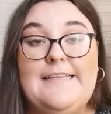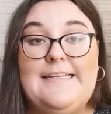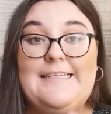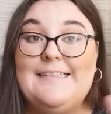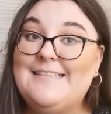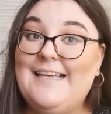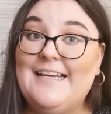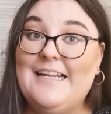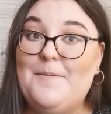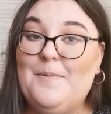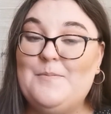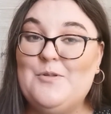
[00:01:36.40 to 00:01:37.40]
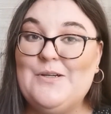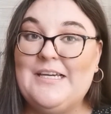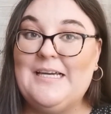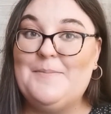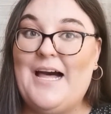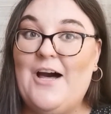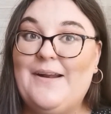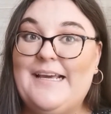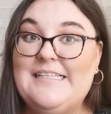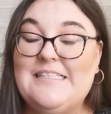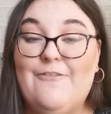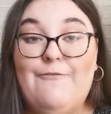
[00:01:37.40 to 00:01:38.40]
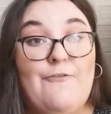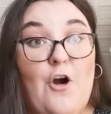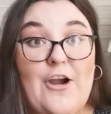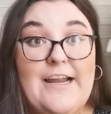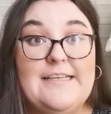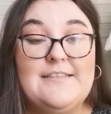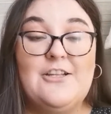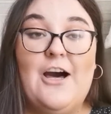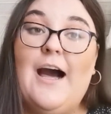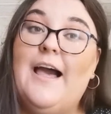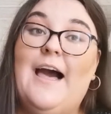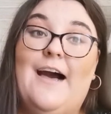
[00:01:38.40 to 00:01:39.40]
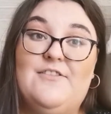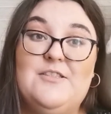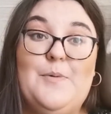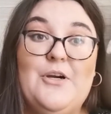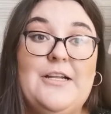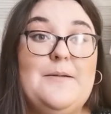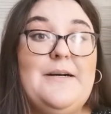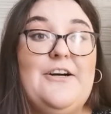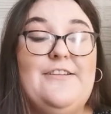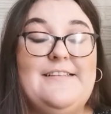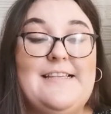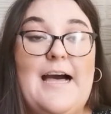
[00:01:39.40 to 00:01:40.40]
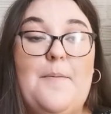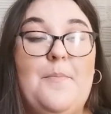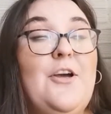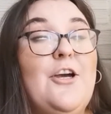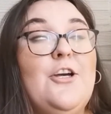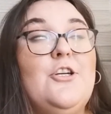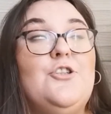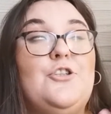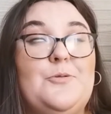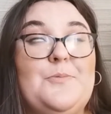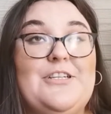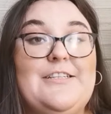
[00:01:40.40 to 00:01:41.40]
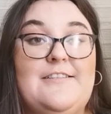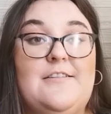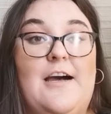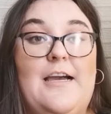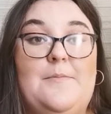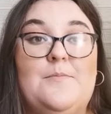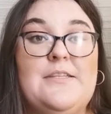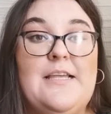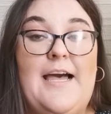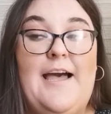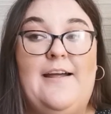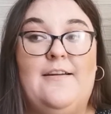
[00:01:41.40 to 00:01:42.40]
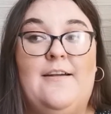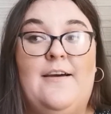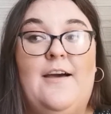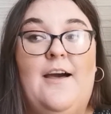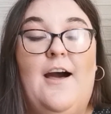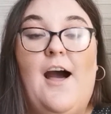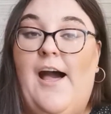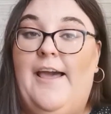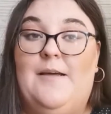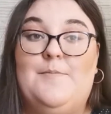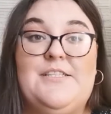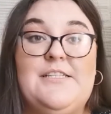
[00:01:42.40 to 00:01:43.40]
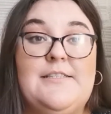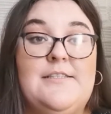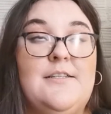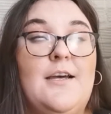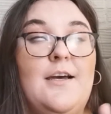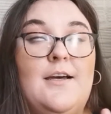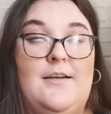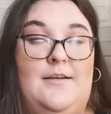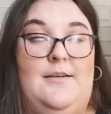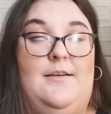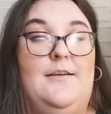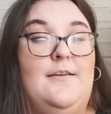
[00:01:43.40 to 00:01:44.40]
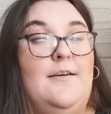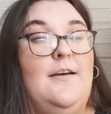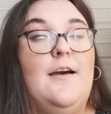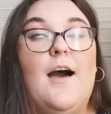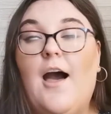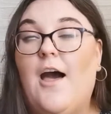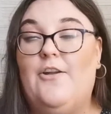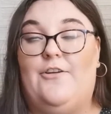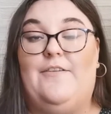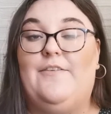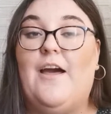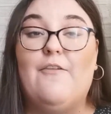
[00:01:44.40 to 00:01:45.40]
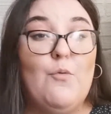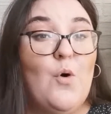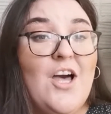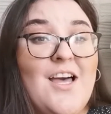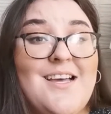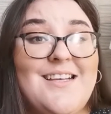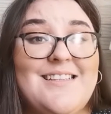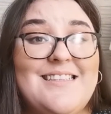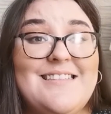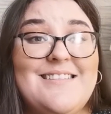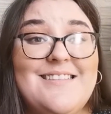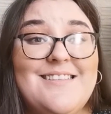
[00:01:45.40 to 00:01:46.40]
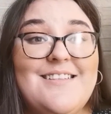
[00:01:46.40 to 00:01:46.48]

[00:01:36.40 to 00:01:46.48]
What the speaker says: the second app I'm talking about is Forest. Now, I have spoken about this app numerous times, and I don't even have words.